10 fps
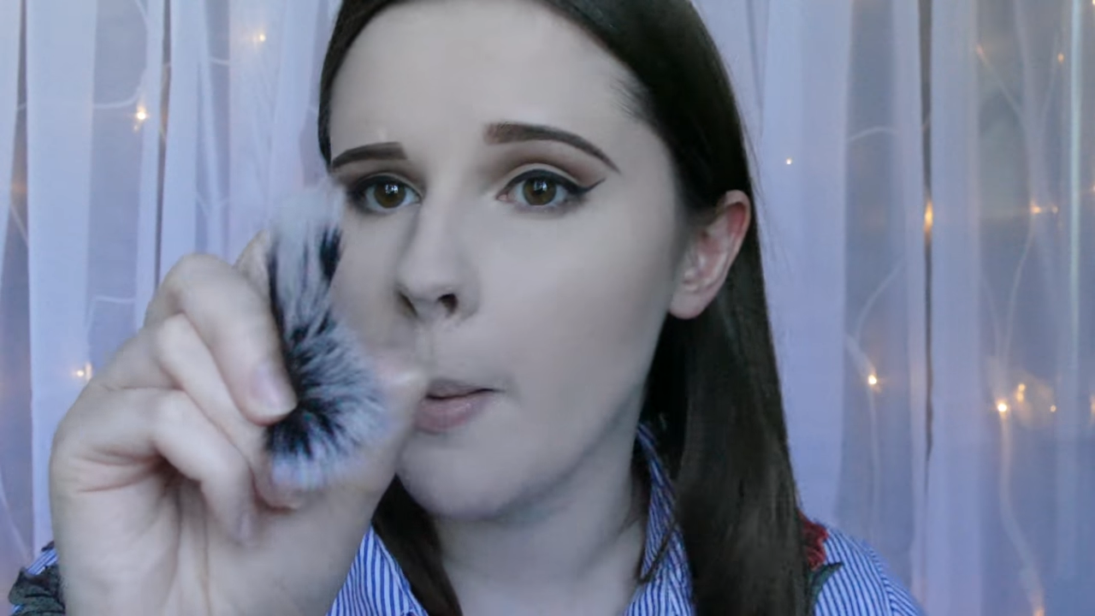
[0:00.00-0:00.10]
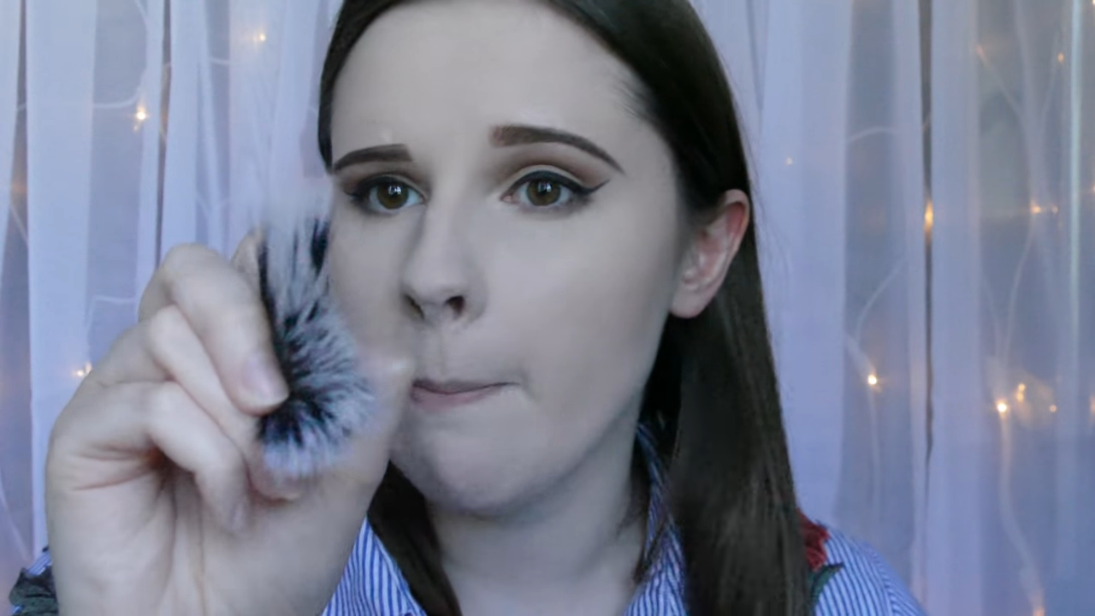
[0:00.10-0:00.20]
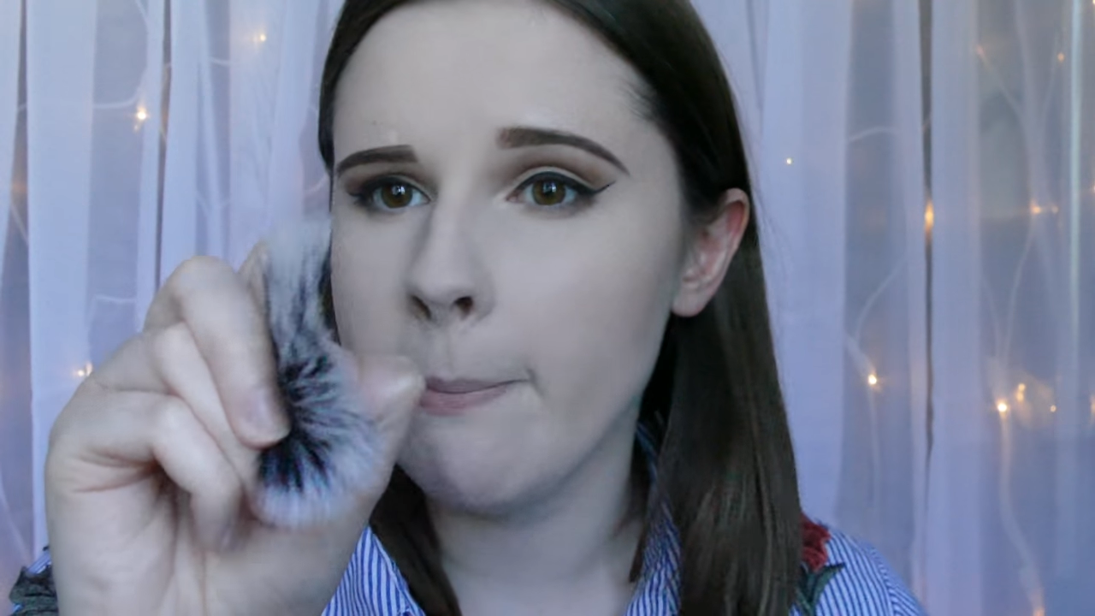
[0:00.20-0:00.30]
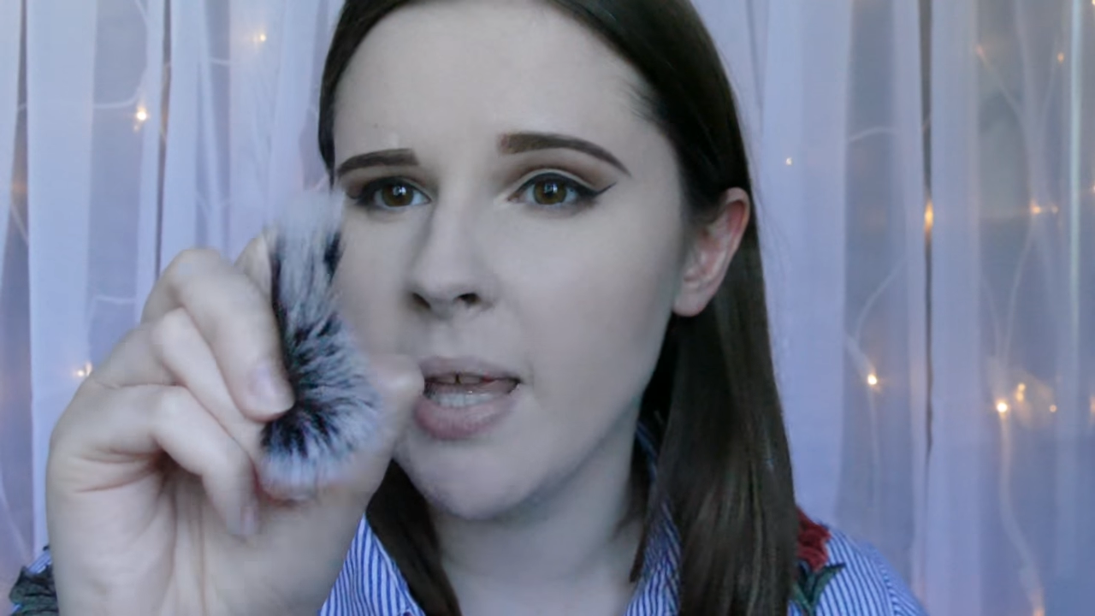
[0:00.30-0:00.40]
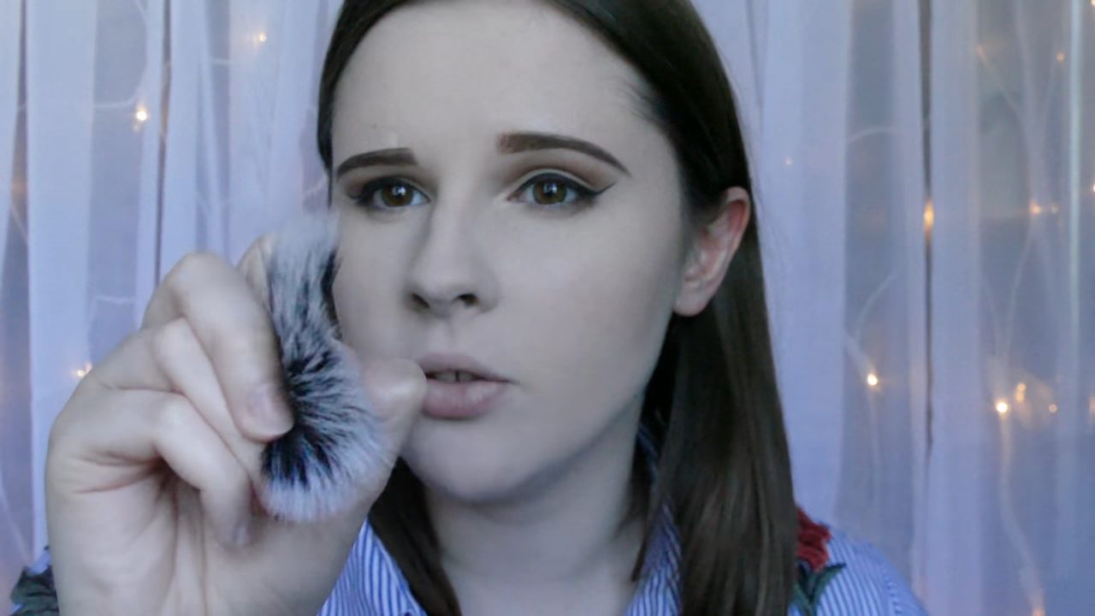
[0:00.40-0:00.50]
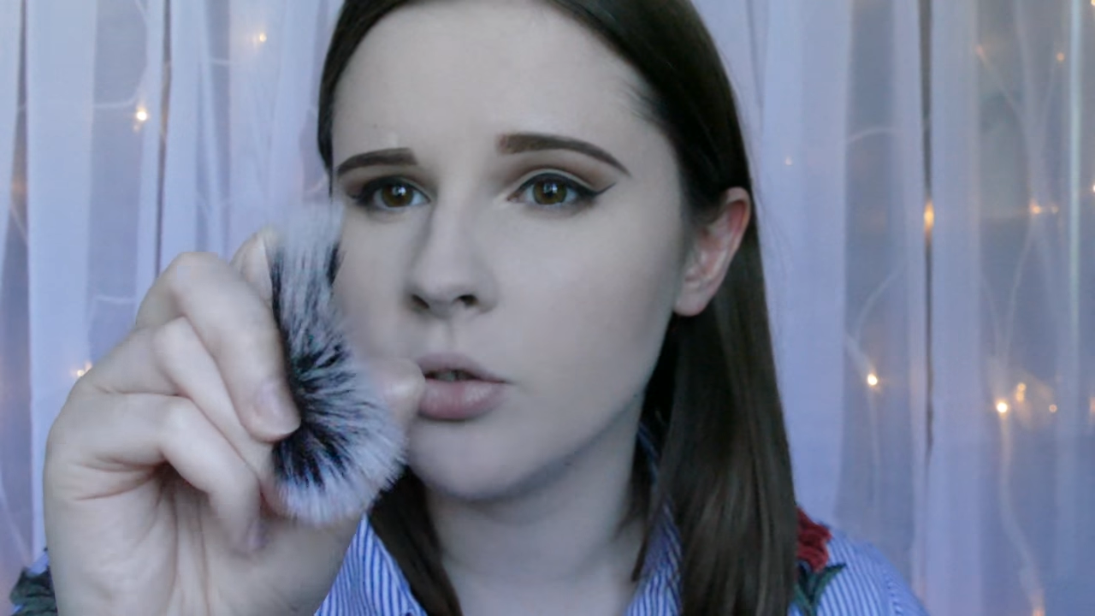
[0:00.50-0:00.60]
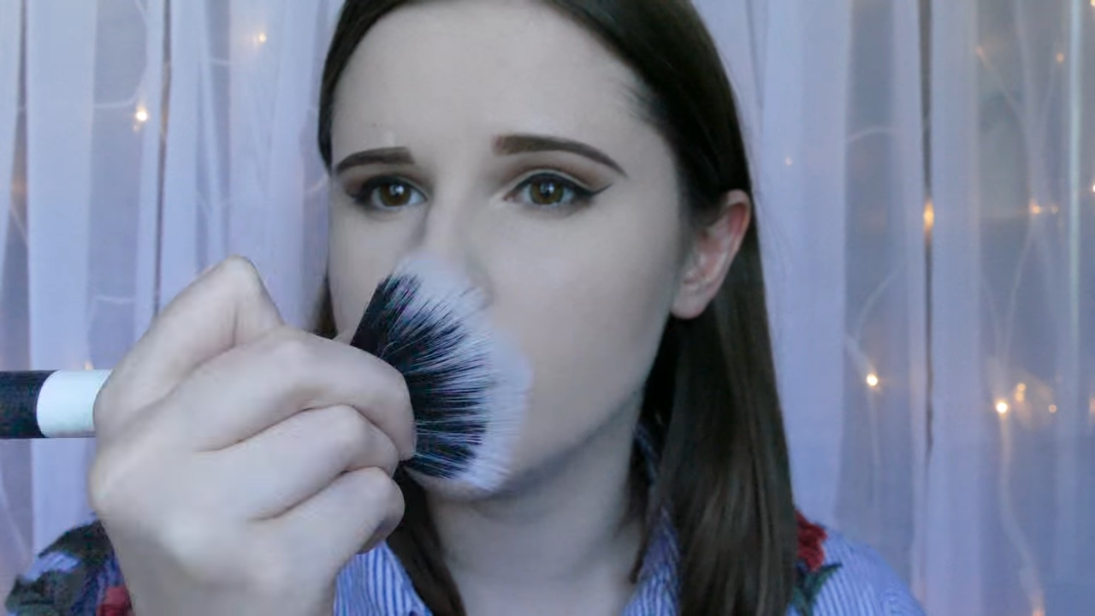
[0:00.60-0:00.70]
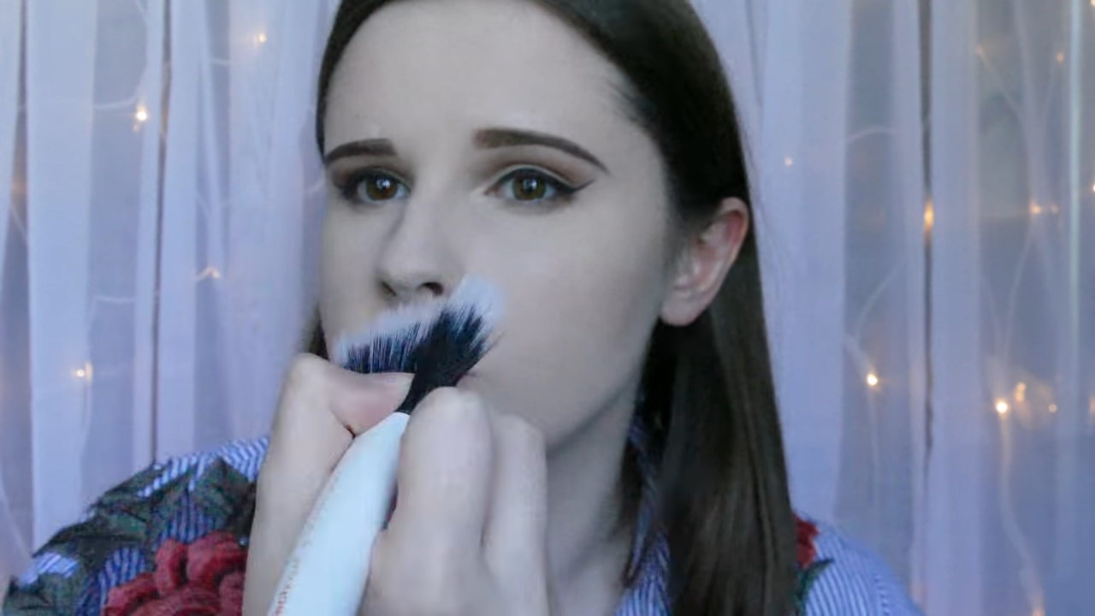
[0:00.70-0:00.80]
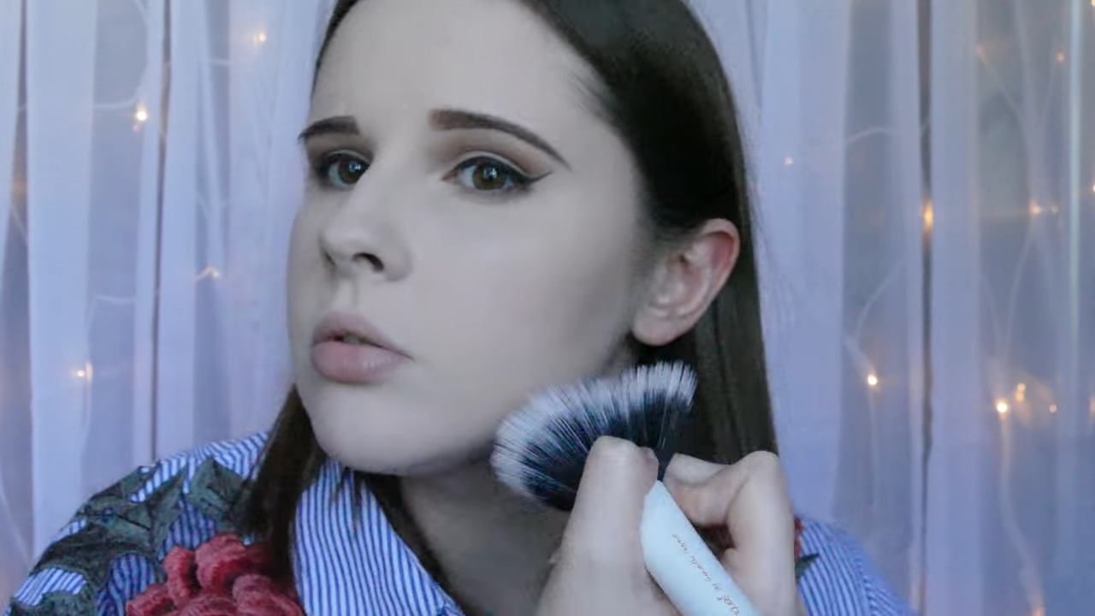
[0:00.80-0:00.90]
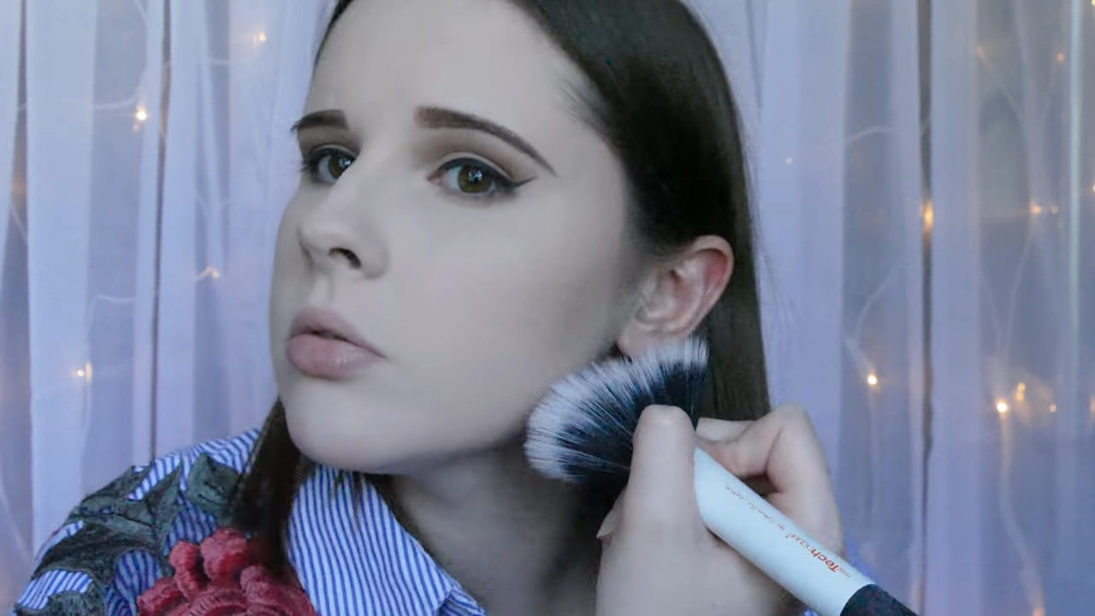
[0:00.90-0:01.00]
muddy up
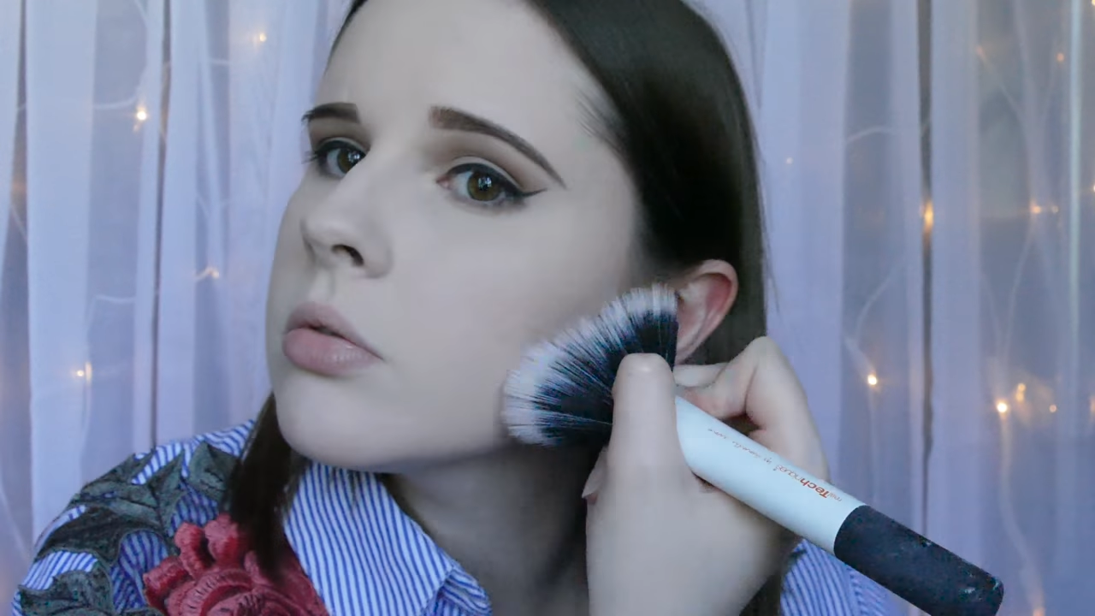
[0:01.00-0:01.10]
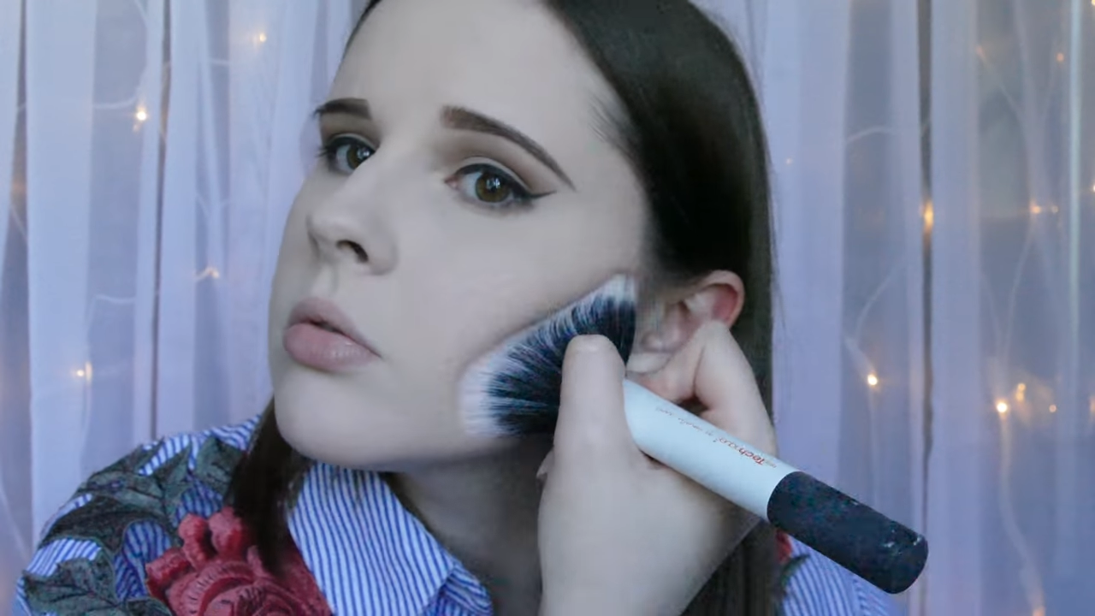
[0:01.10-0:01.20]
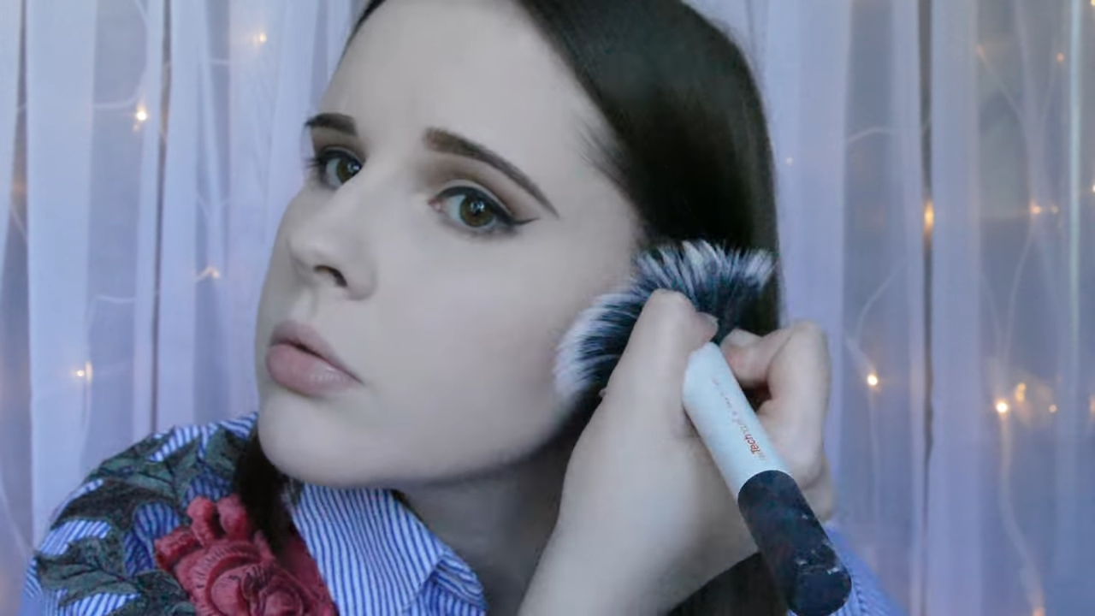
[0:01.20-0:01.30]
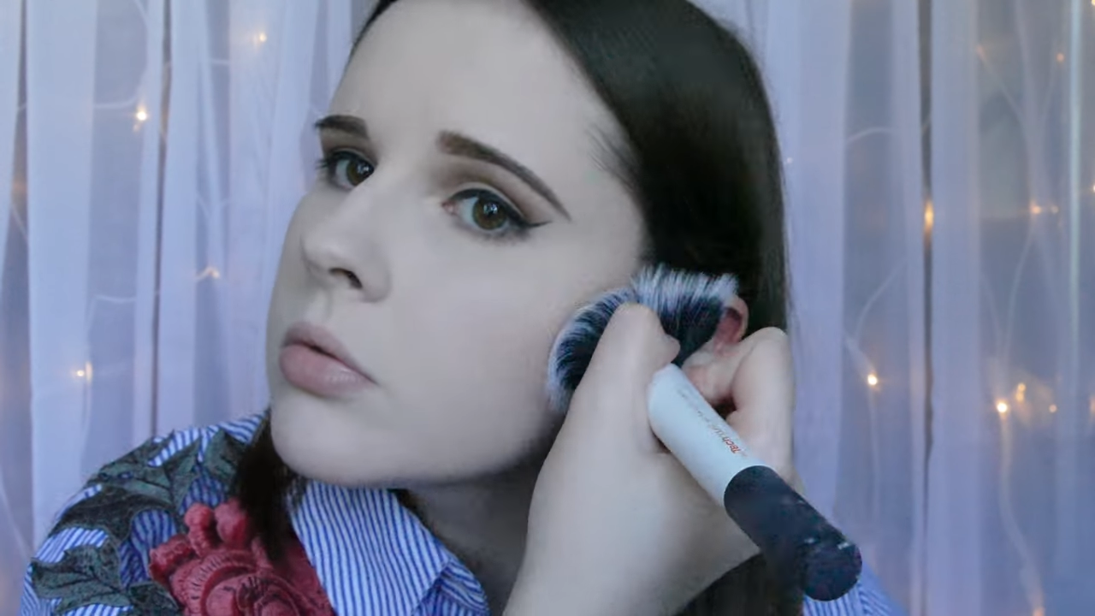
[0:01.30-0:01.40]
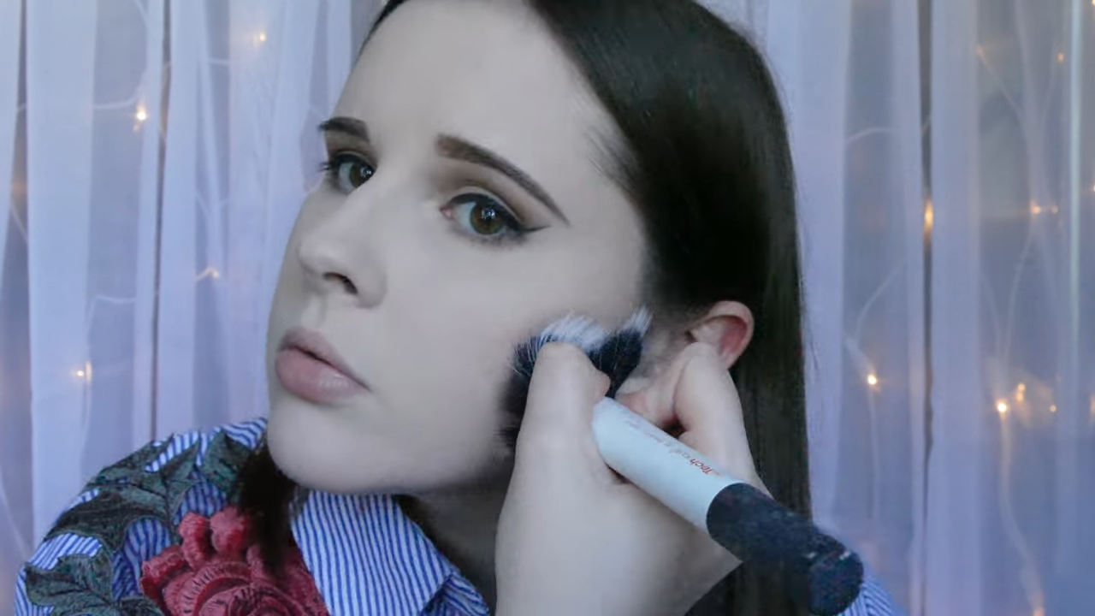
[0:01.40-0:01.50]
the contour.